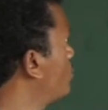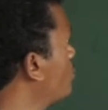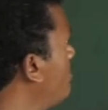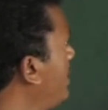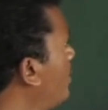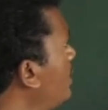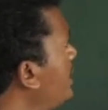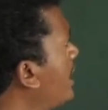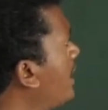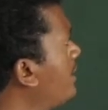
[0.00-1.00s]
so
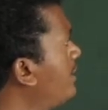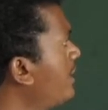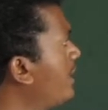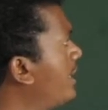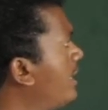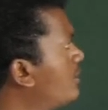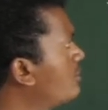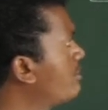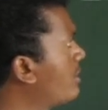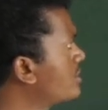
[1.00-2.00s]
metallic character and
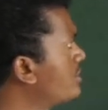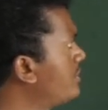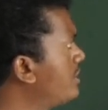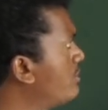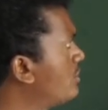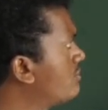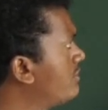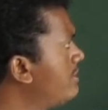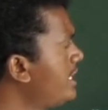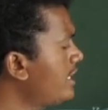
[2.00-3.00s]
electropositivity both
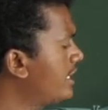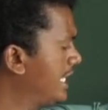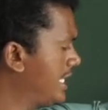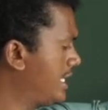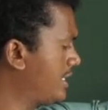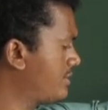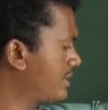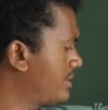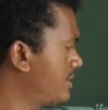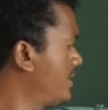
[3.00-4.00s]
will be
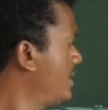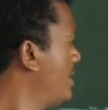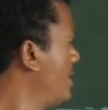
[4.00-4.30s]
increases.